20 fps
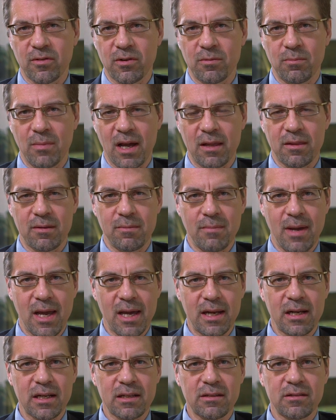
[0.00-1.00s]
for
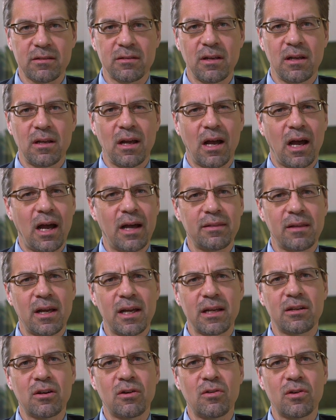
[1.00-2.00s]
mathematics,
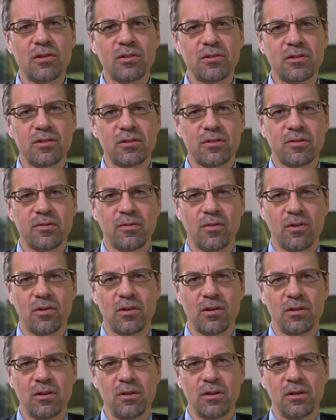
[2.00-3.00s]
online courses
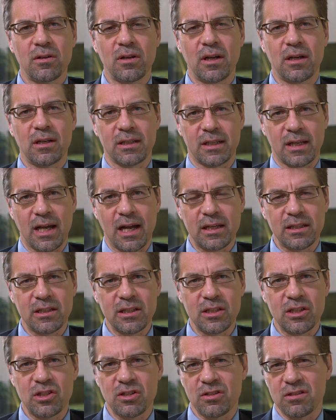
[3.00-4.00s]
for uh,
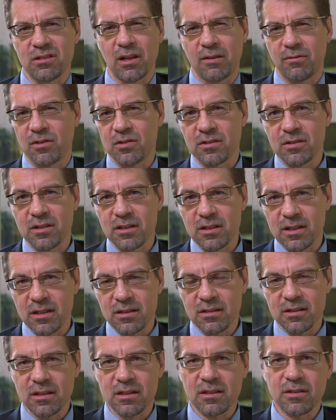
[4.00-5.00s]
college level
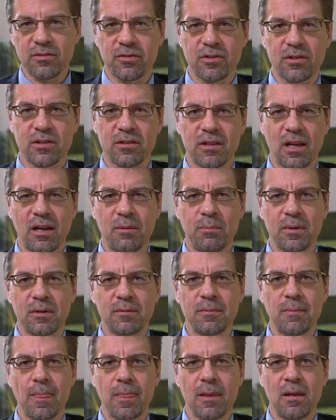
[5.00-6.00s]
statistics, for
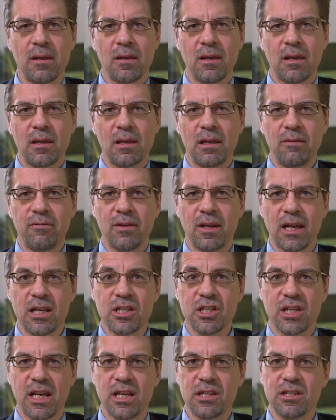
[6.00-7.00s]
example, even
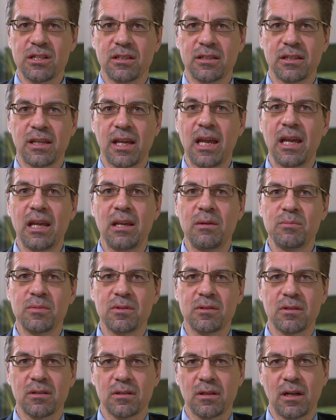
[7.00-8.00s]
educational
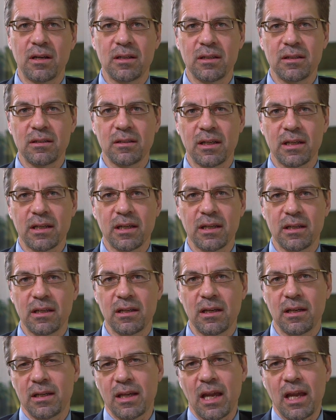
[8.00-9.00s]
games, uh, like a,
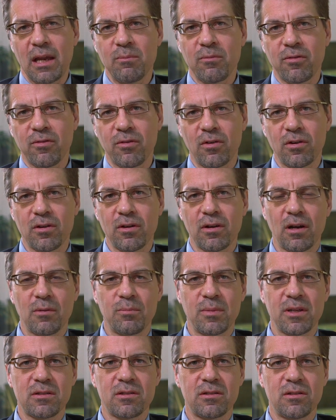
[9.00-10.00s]
a, game for
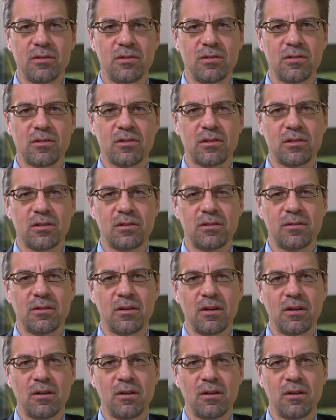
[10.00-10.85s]
helping students learn